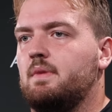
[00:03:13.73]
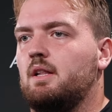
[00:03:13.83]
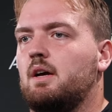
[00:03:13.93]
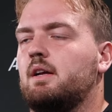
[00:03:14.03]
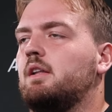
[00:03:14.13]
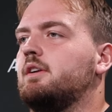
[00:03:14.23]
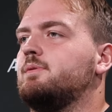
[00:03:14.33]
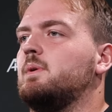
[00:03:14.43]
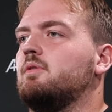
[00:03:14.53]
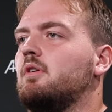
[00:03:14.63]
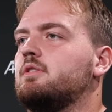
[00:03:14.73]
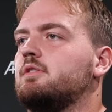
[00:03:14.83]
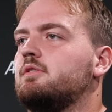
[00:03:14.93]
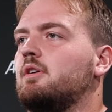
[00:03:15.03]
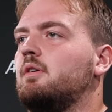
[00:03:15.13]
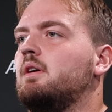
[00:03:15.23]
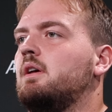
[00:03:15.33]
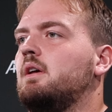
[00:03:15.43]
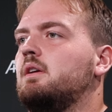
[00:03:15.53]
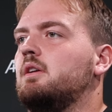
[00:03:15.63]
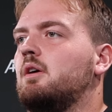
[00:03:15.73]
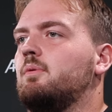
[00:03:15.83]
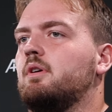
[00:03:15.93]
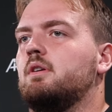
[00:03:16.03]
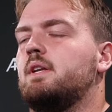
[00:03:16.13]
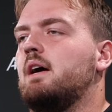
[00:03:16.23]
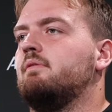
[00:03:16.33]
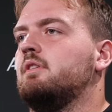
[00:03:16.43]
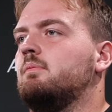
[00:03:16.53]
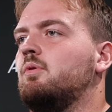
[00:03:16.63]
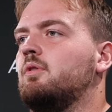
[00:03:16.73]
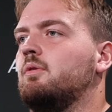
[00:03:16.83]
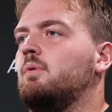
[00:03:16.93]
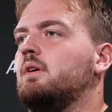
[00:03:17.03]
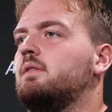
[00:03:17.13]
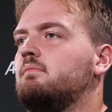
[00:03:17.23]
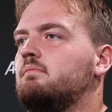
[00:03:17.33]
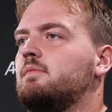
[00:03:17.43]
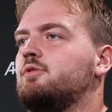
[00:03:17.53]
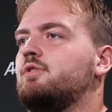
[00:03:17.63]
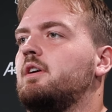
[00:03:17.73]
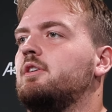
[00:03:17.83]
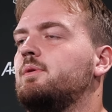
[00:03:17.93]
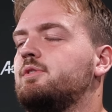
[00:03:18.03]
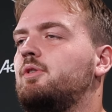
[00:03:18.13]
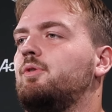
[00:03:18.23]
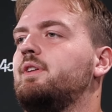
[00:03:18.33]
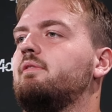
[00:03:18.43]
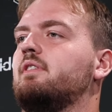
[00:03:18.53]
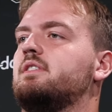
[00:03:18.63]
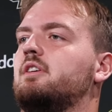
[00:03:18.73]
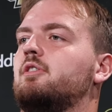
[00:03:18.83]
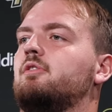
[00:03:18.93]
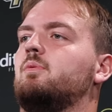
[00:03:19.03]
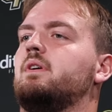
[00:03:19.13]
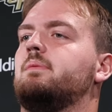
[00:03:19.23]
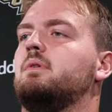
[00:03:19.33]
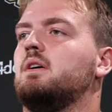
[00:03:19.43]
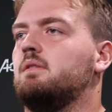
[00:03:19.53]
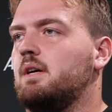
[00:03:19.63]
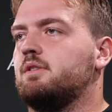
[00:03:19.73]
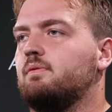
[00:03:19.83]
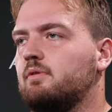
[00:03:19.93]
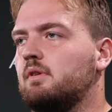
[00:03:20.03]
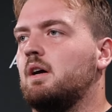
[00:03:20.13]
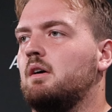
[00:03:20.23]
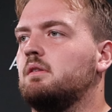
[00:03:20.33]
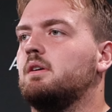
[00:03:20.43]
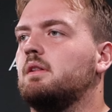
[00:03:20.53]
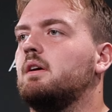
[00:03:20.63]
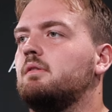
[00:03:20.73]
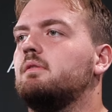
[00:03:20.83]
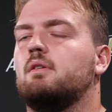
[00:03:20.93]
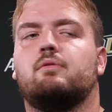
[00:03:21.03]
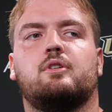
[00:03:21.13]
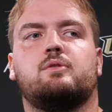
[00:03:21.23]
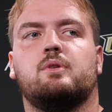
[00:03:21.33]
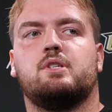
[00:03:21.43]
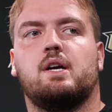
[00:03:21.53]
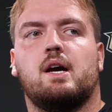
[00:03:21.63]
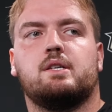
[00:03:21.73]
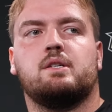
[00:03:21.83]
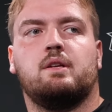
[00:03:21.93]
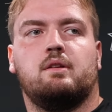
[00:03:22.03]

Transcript: They like a lot of speed rushes. So, you know, we're going to dive into more of what they're trying to do as a whole defense later in the week. But as of for now, they're very twitchy guys.